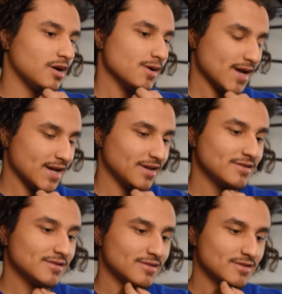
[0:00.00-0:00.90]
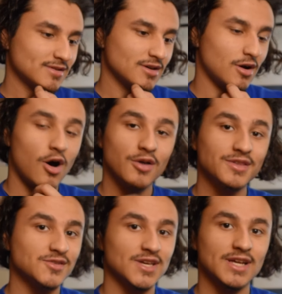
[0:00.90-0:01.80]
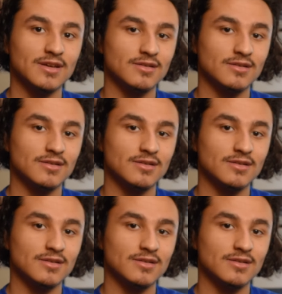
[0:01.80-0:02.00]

Okay. All these are getting.